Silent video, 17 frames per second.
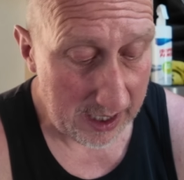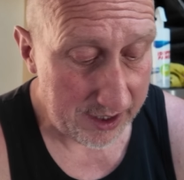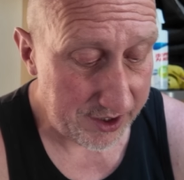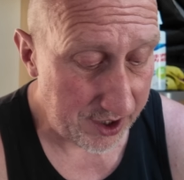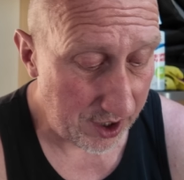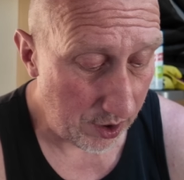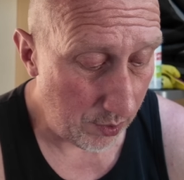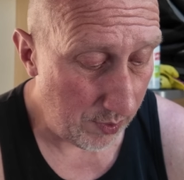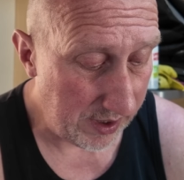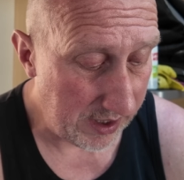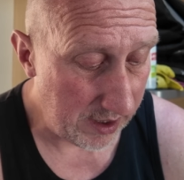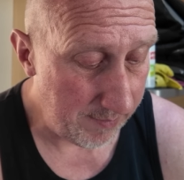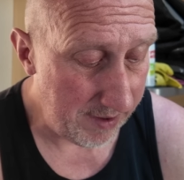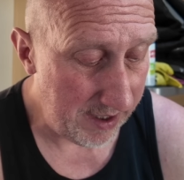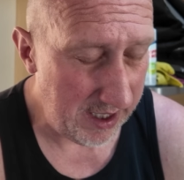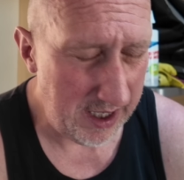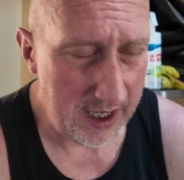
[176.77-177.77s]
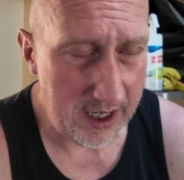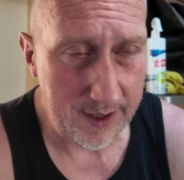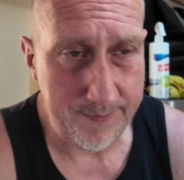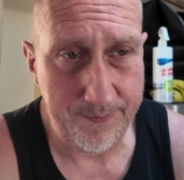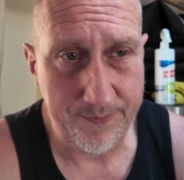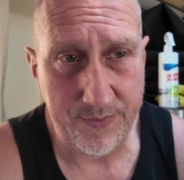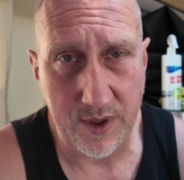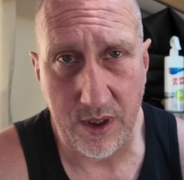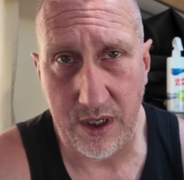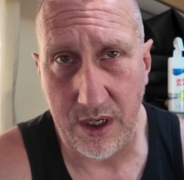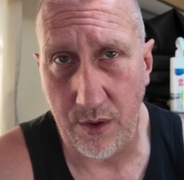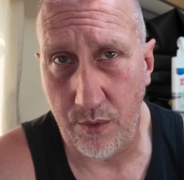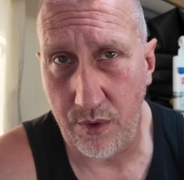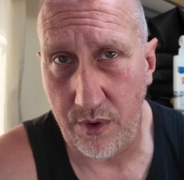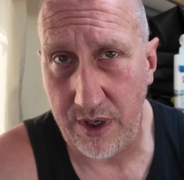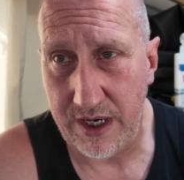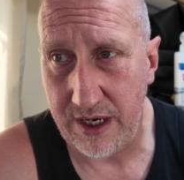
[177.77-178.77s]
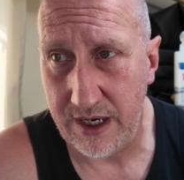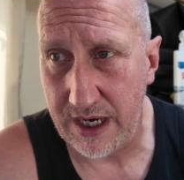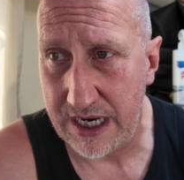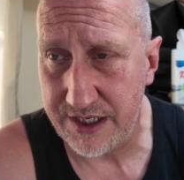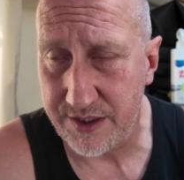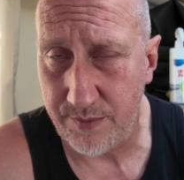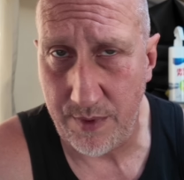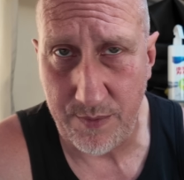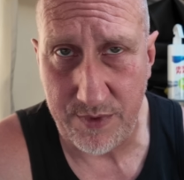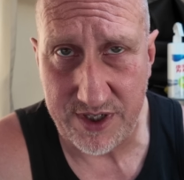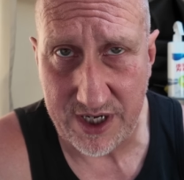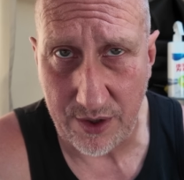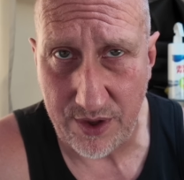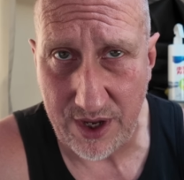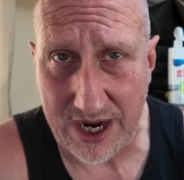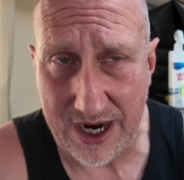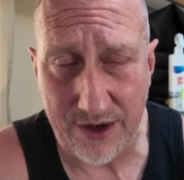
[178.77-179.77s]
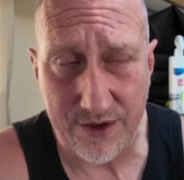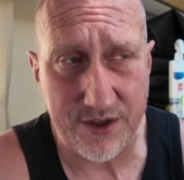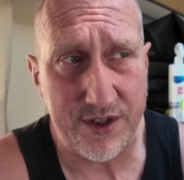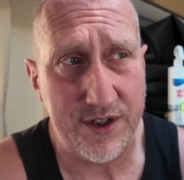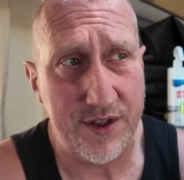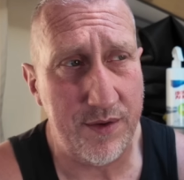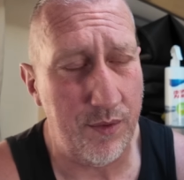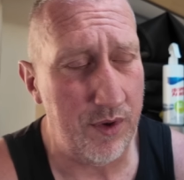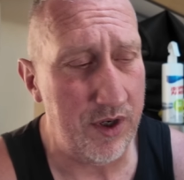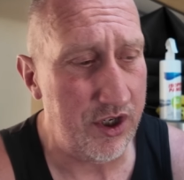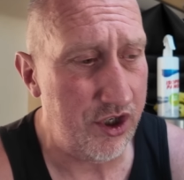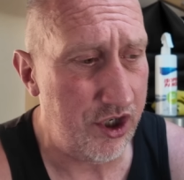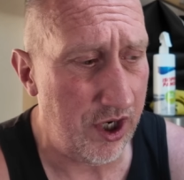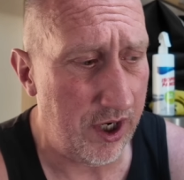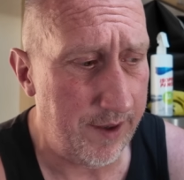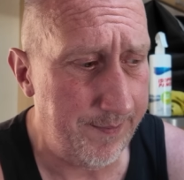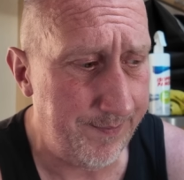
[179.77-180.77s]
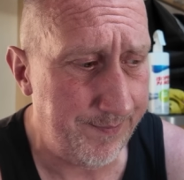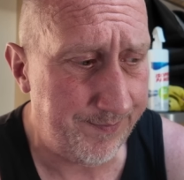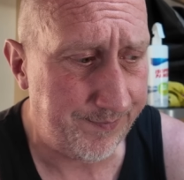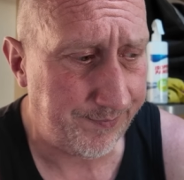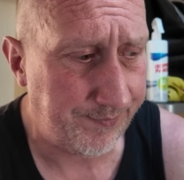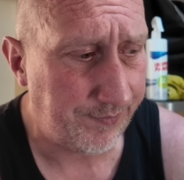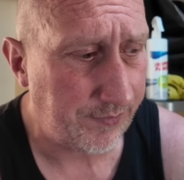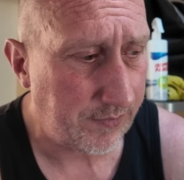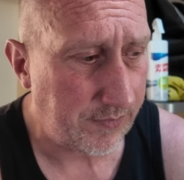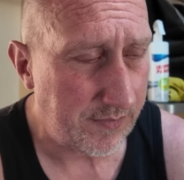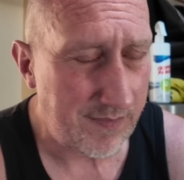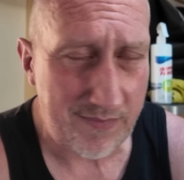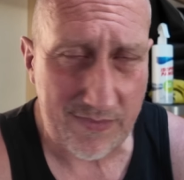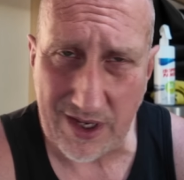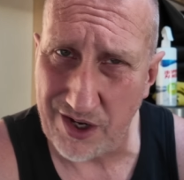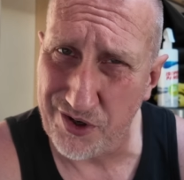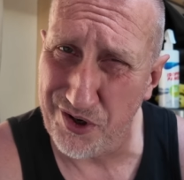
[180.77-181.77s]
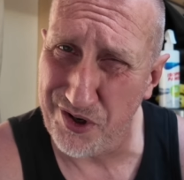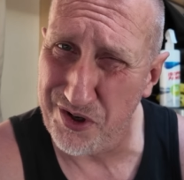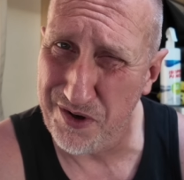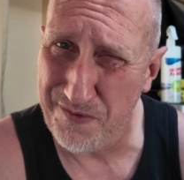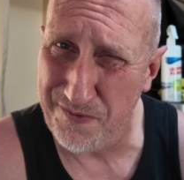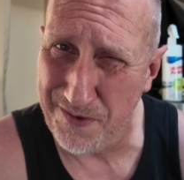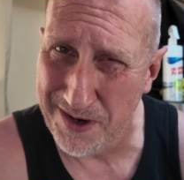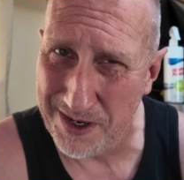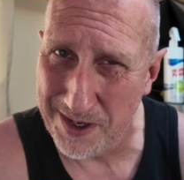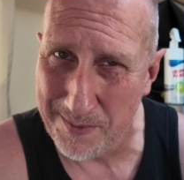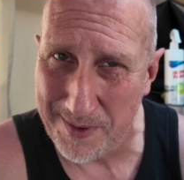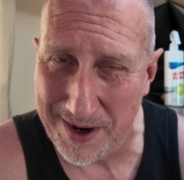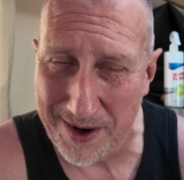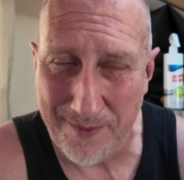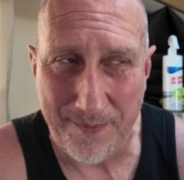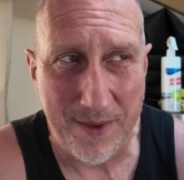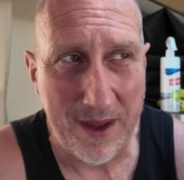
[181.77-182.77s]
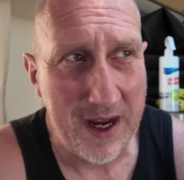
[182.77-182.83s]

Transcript: So we're going to be, as and when we sell the house, which got a good feeling about.